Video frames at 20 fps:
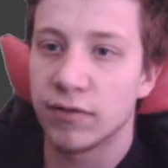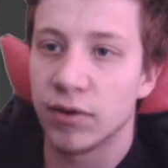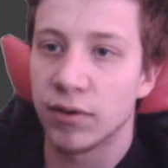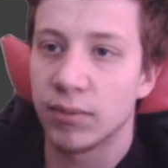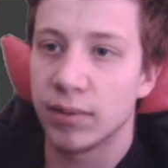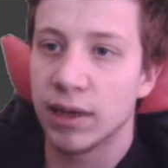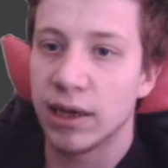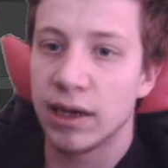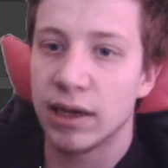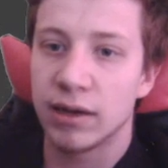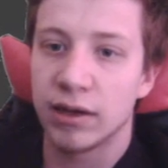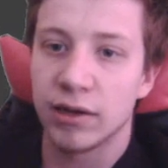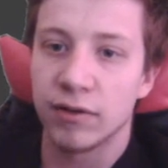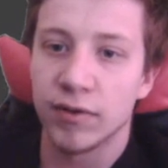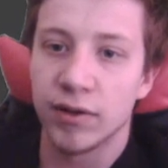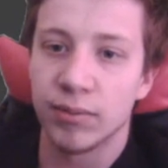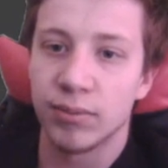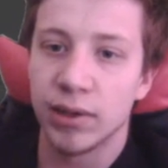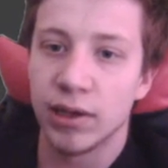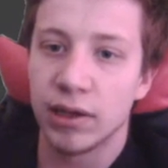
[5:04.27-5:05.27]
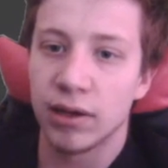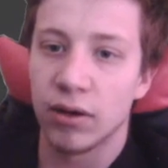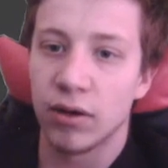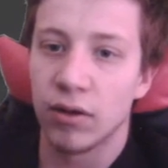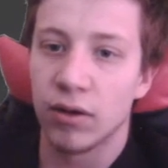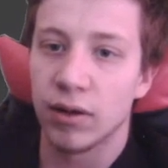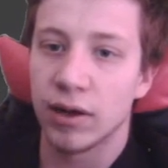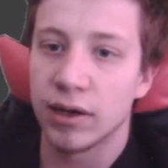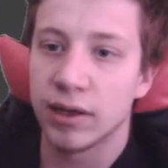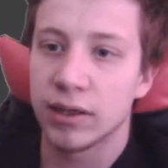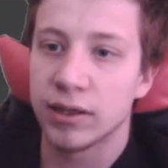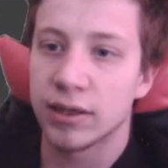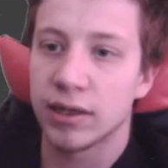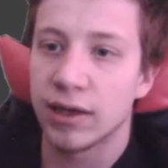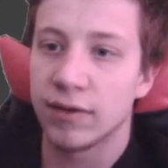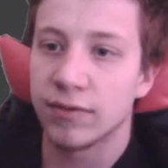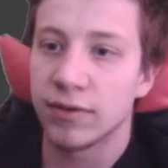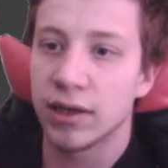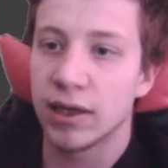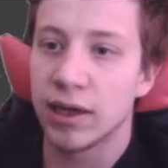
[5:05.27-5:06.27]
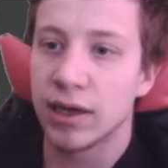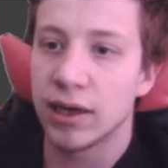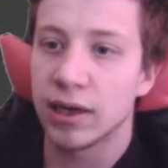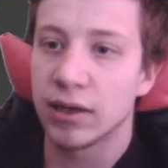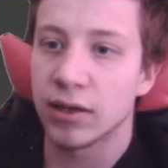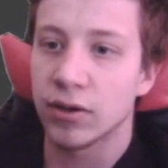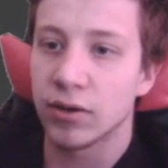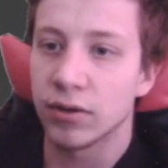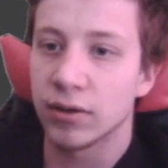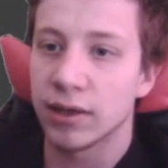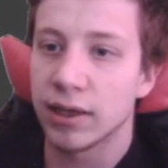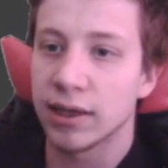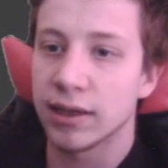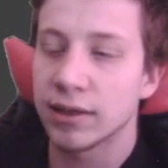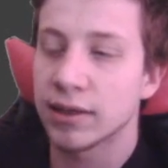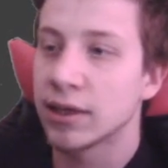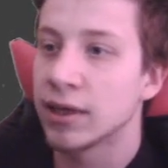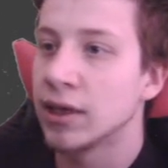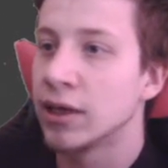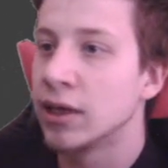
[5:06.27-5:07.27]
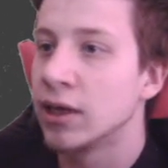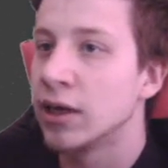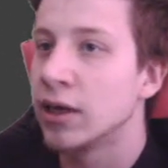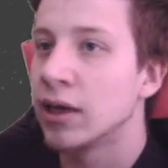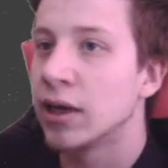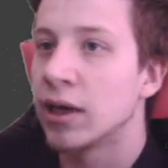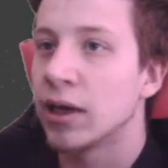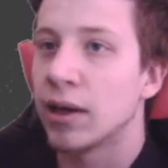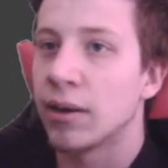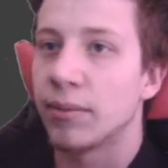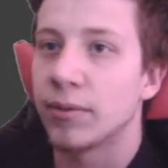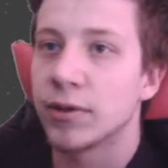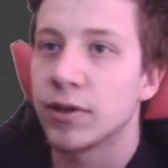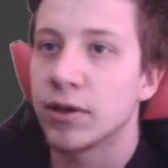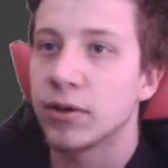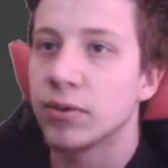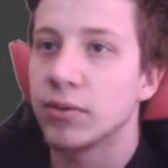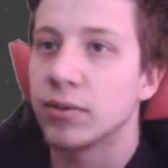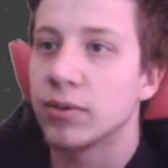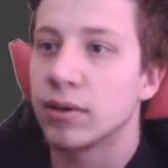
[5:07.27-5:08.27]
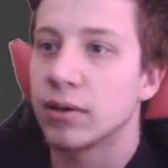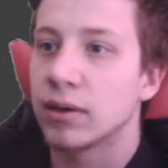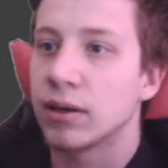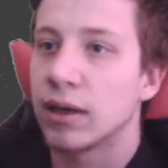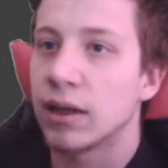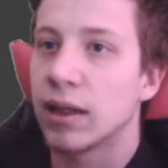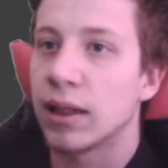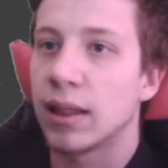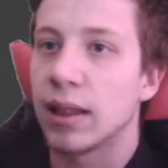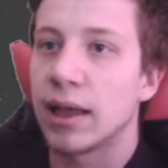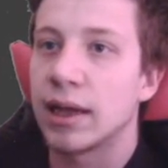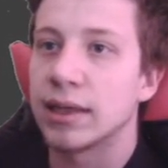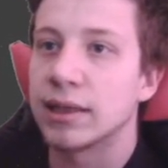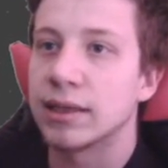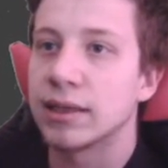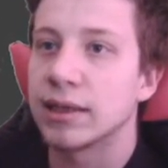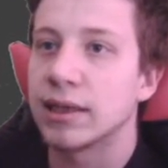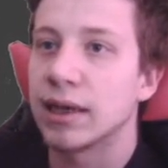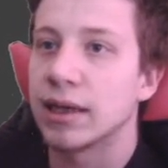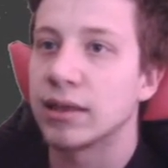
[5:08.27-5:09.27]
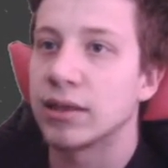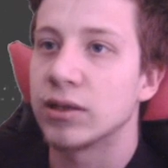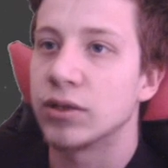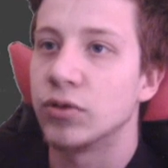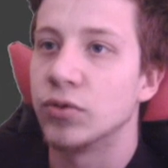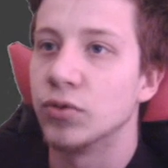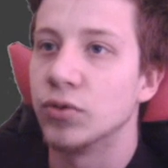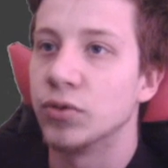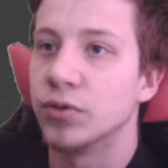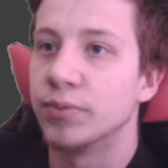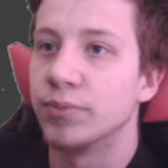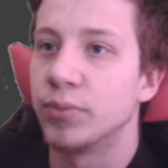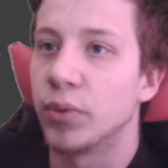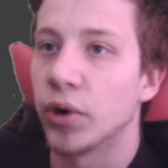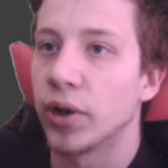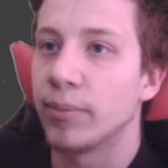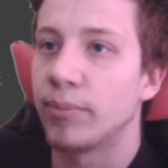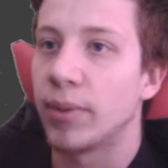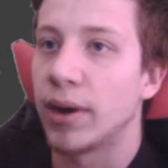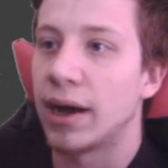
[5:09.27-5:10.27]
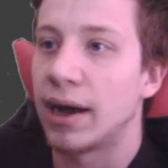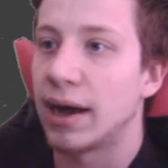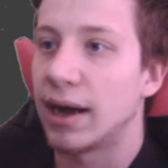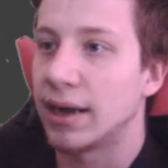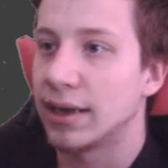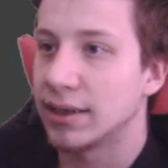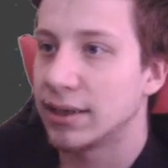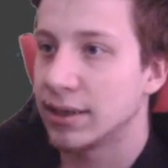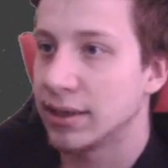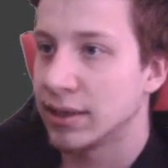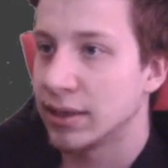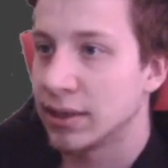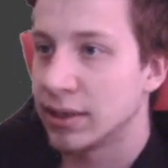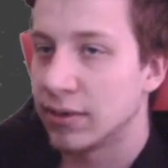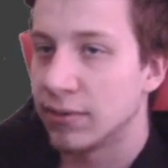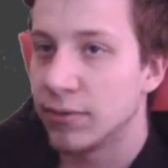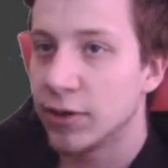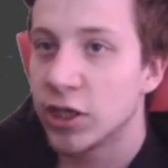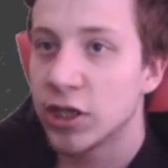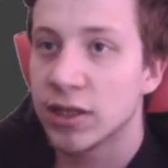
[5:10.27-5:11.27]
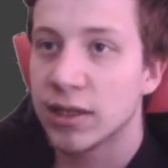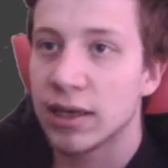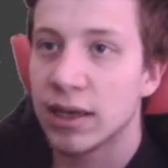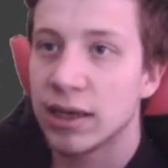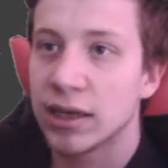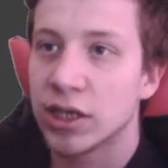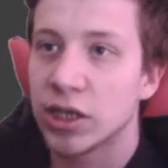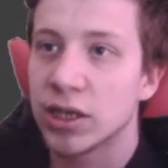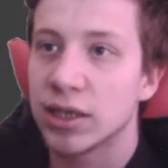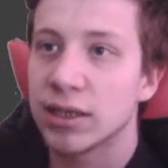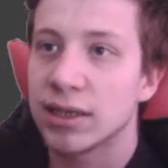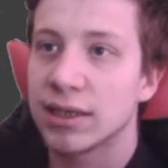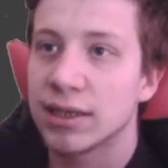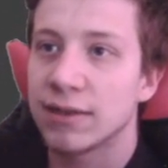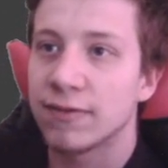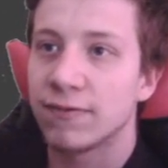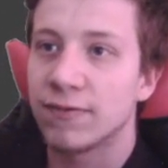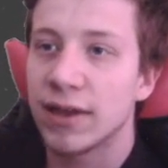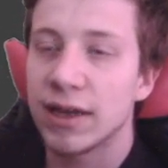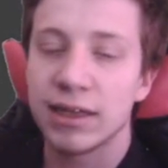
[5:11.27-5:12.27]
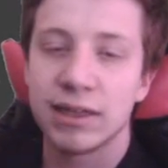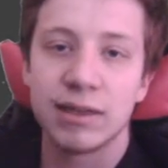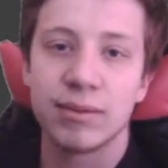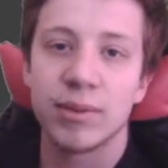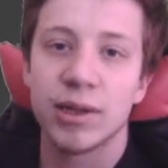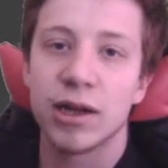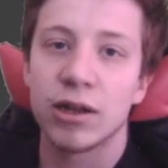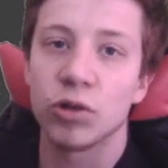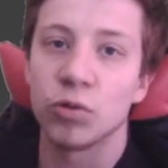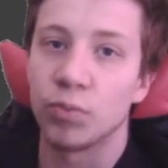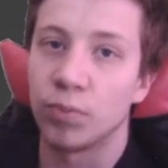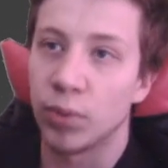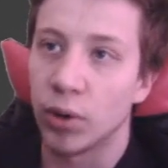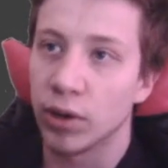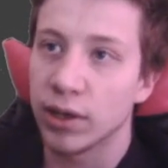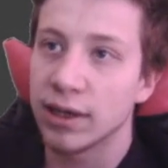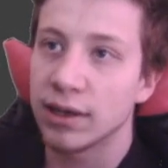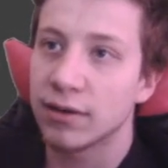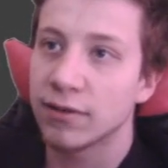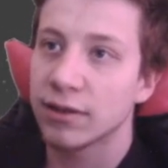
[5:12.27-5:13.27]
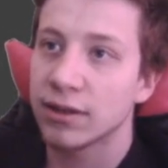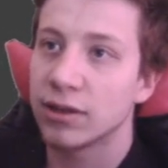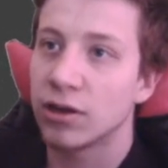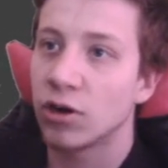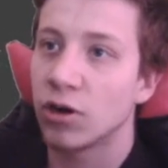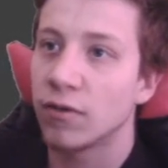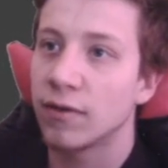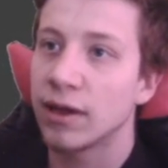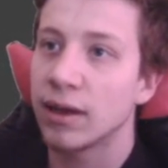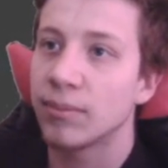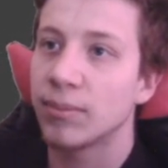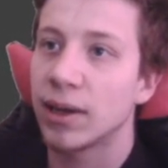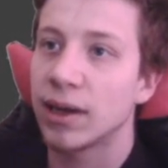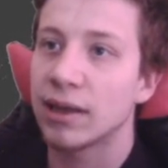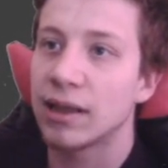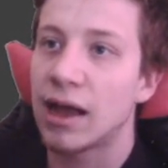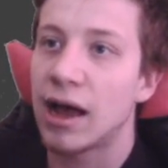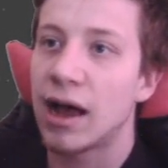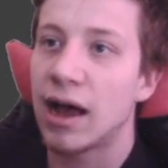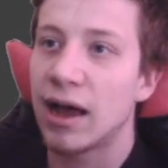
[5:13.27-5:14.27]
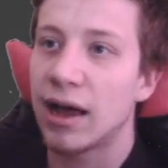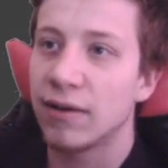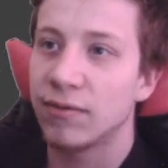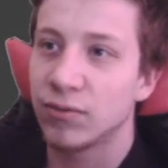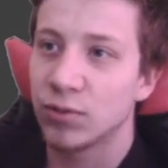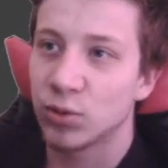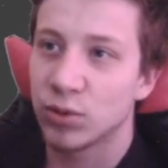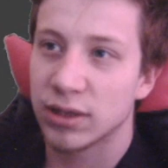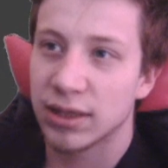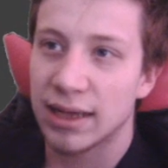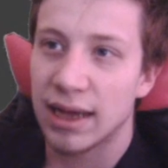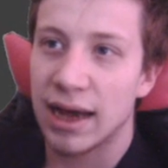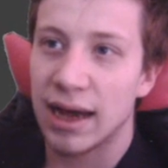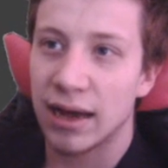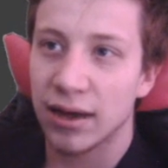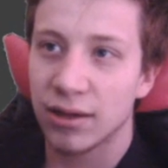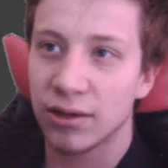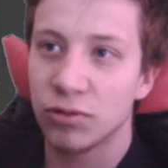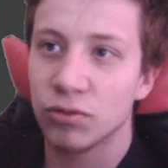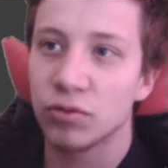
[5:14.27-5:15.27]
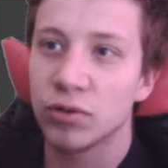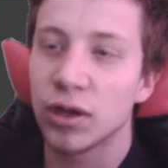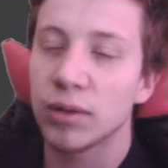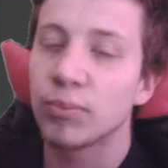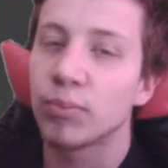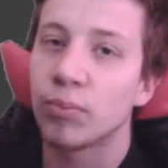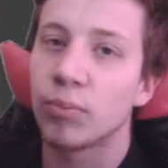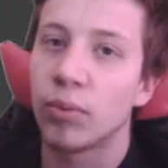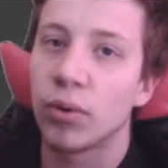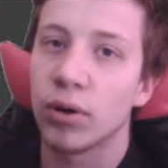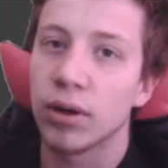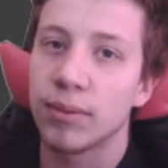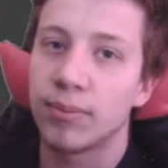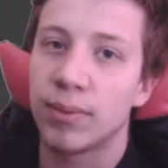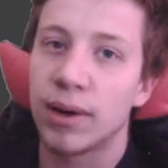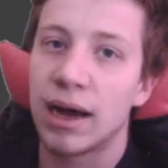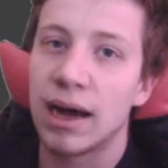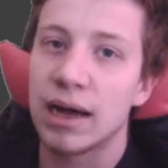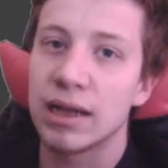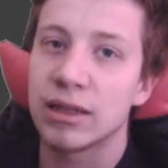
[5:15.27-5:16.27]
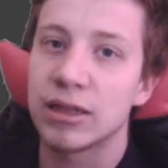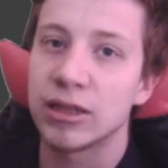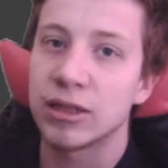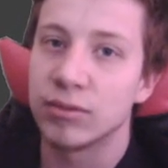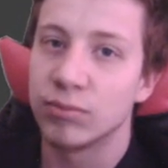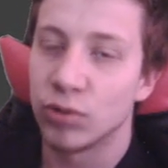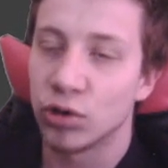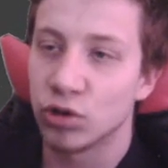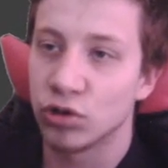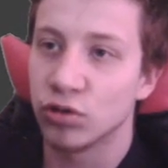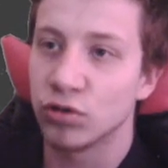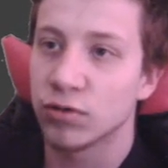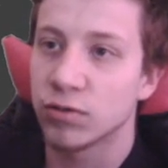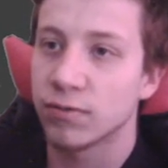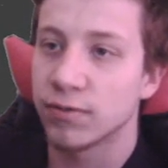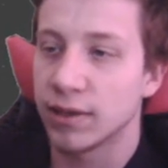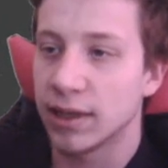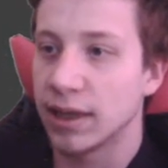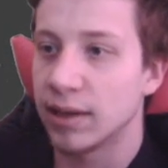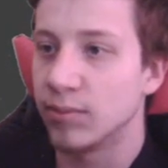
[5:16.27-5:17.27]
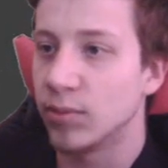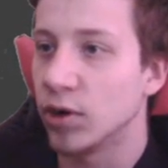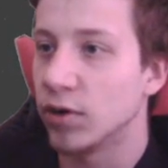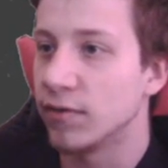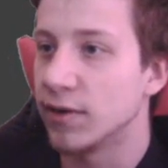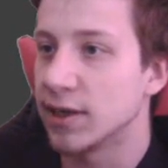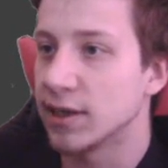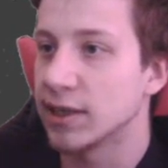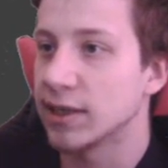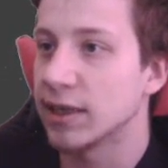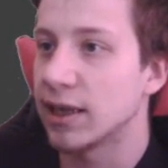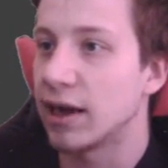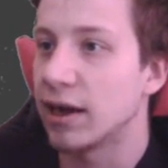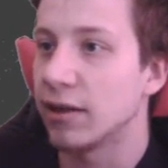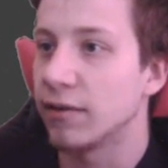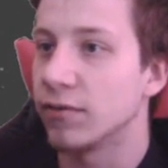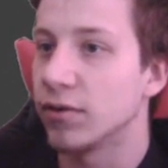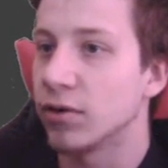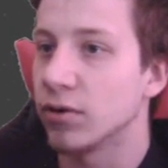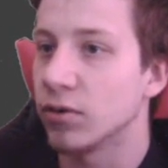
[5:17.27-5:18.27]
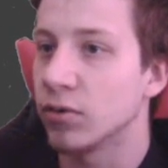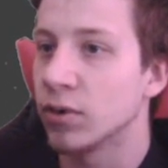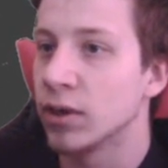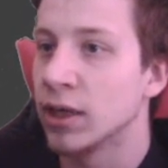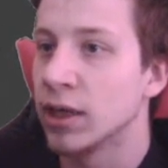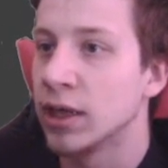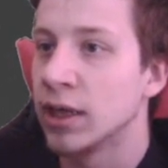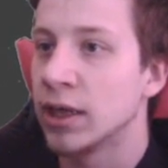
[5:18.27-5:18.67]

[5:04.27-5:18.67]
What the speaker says: it from here, it will be already saved here in content. So let's get to Polypart, which is actually, it's very similar to polygon drawing, but I would argue that Polypart is more useful and more versatile for you.